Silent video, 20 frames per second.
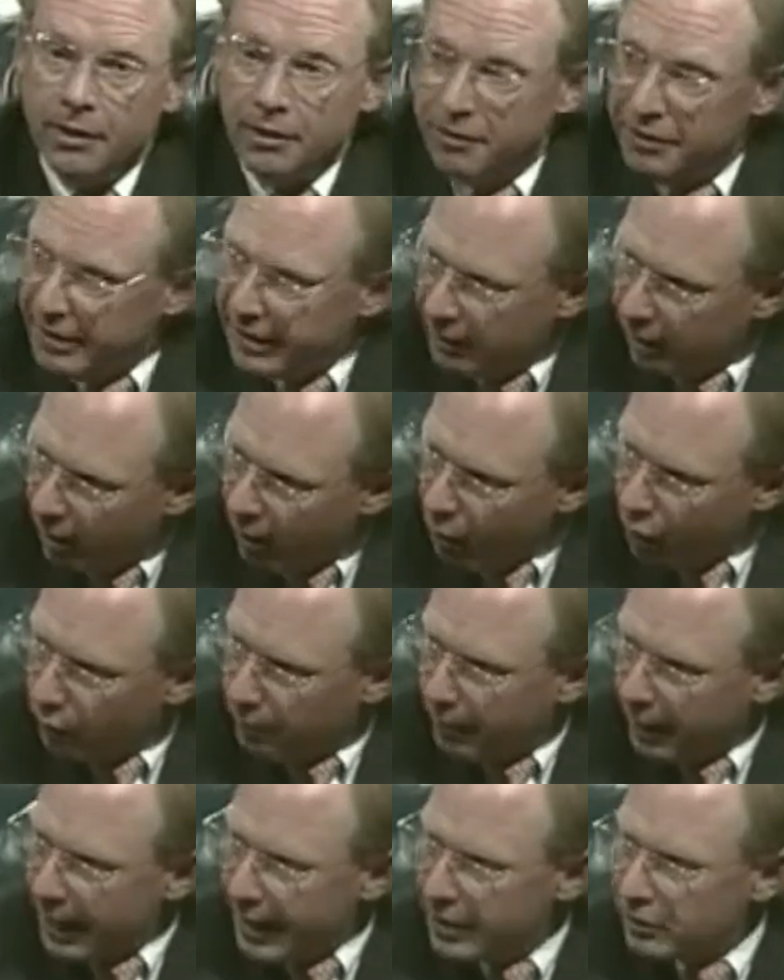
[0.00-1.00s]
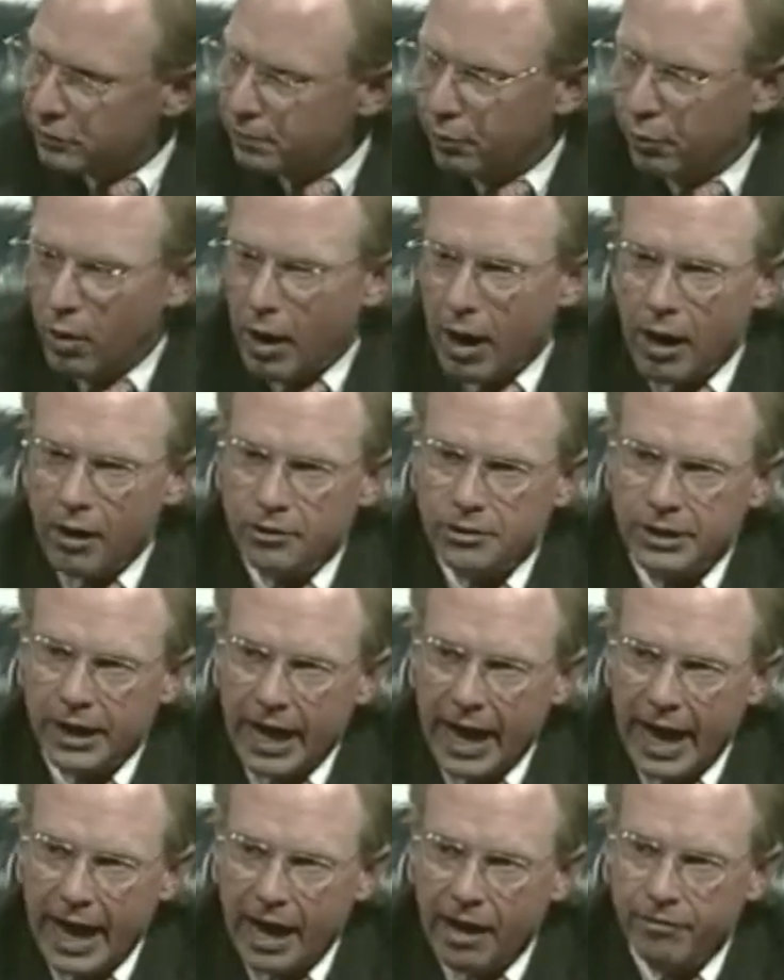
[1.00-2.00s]
the long pass prior to
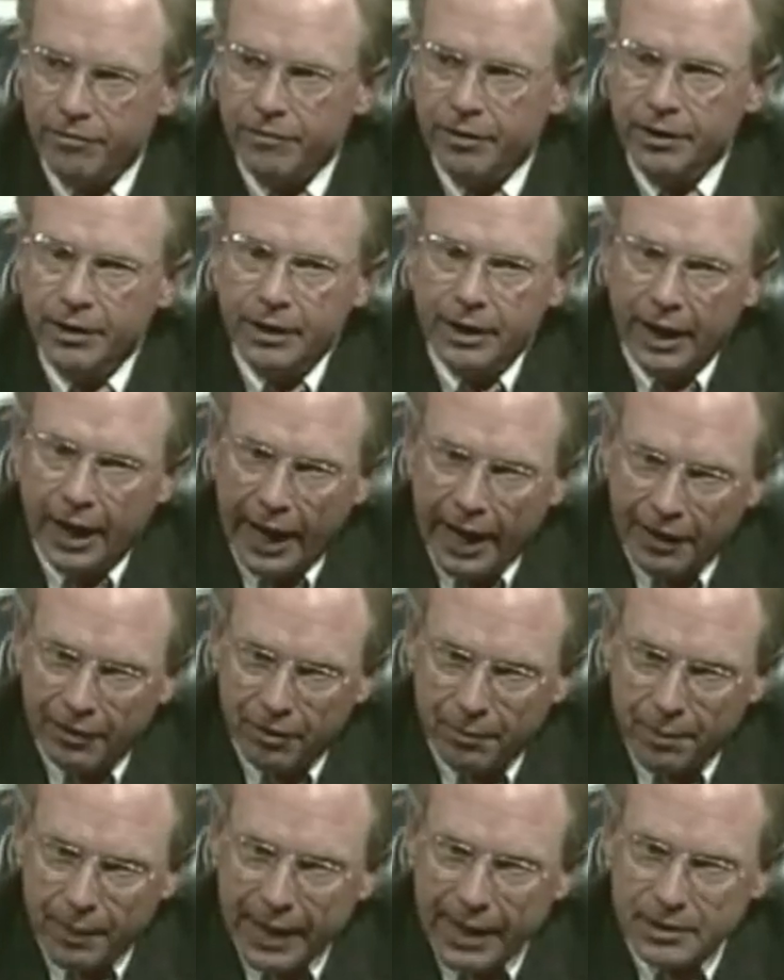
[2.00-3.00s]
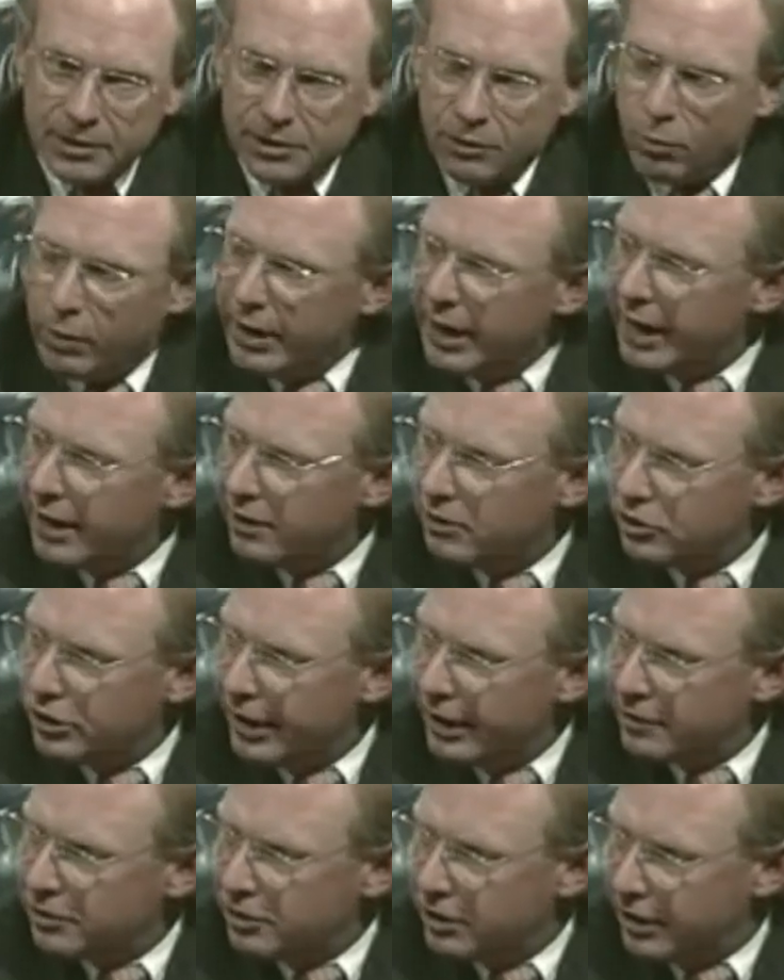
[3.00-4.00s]
half, and the pass that we had a
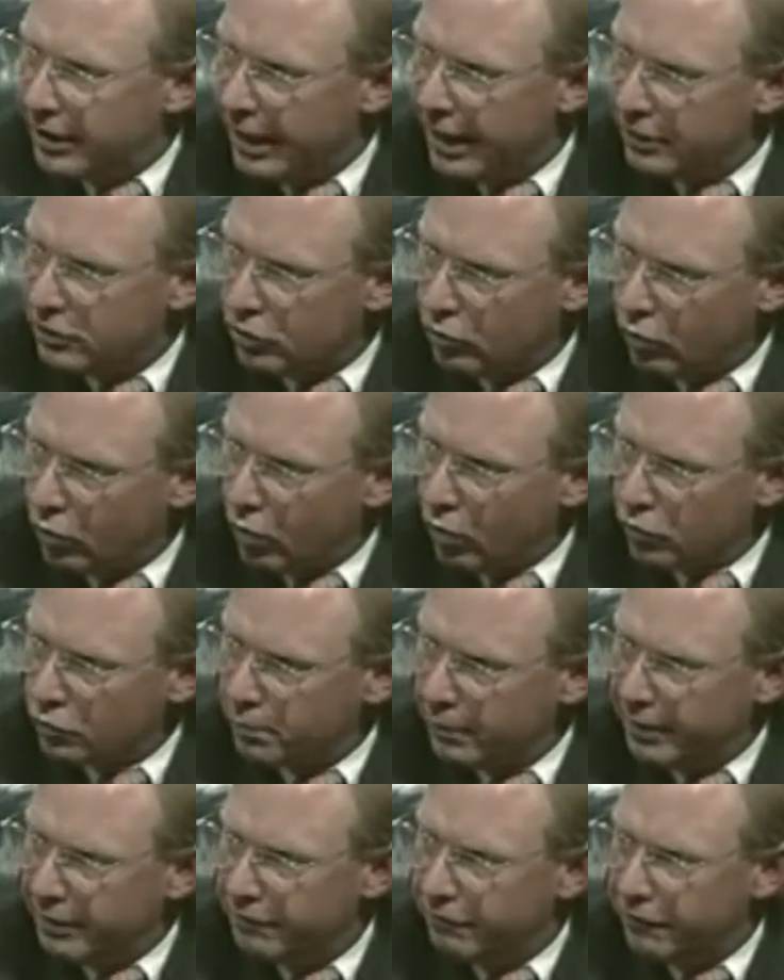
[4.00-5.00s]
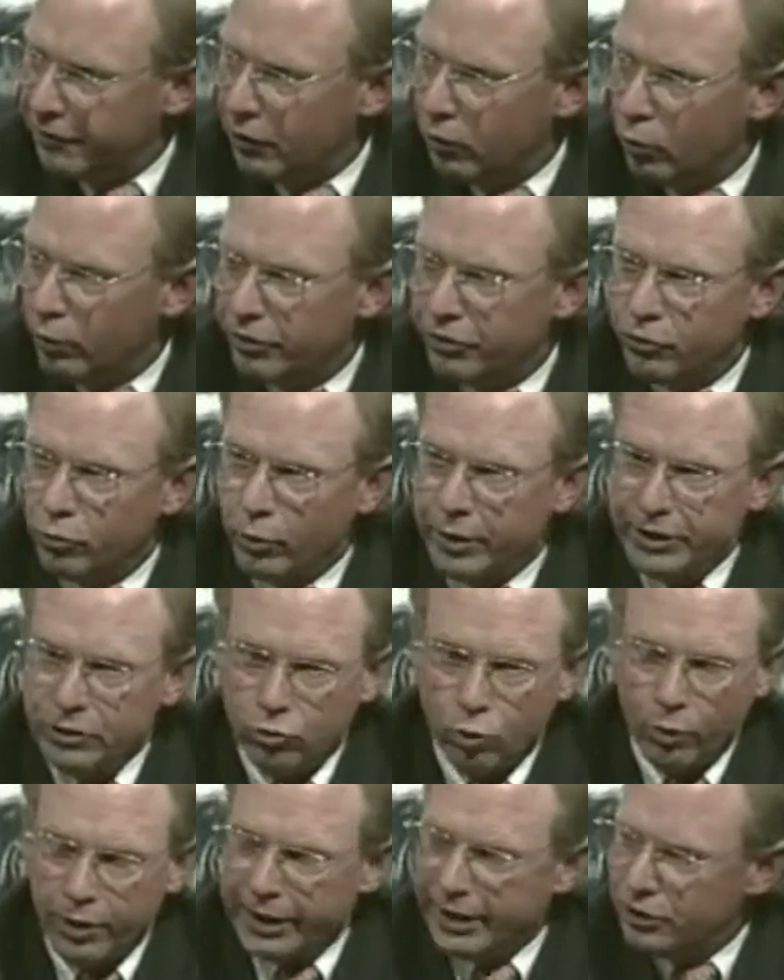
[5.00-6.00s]
chance to catch across midfield with
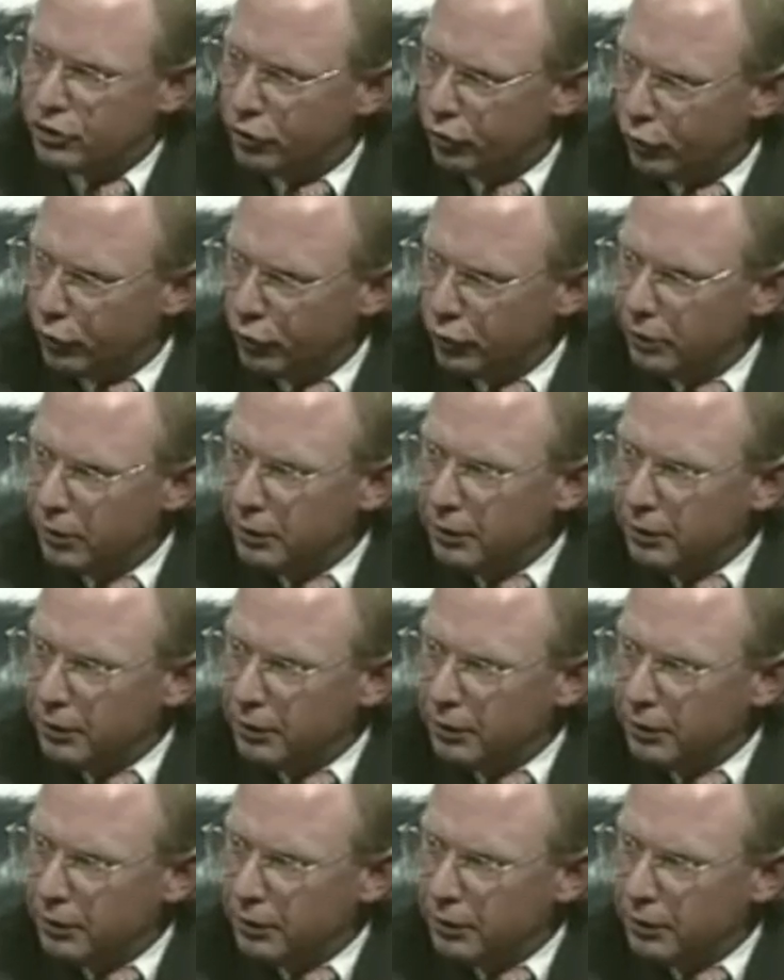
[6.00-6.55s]
3:22,